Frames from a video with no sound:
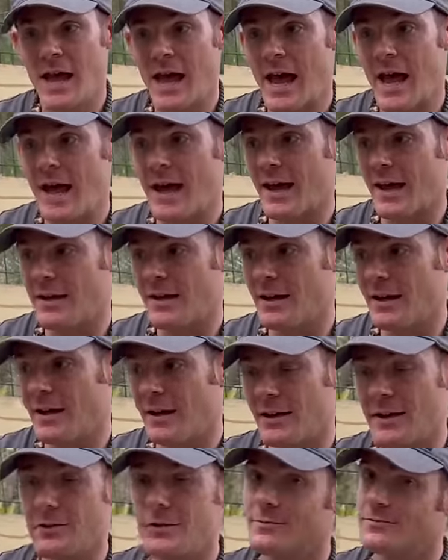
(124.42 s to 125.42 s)
and uh,
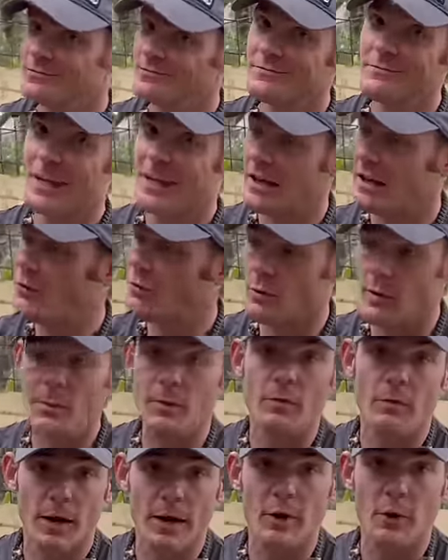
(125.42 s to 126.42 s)
it'll it'll rip
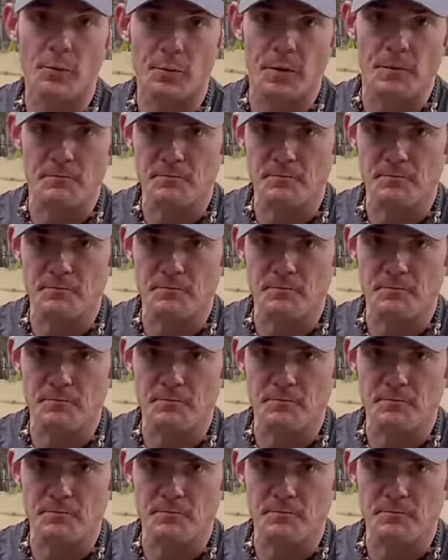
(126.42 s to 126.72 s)
you right open.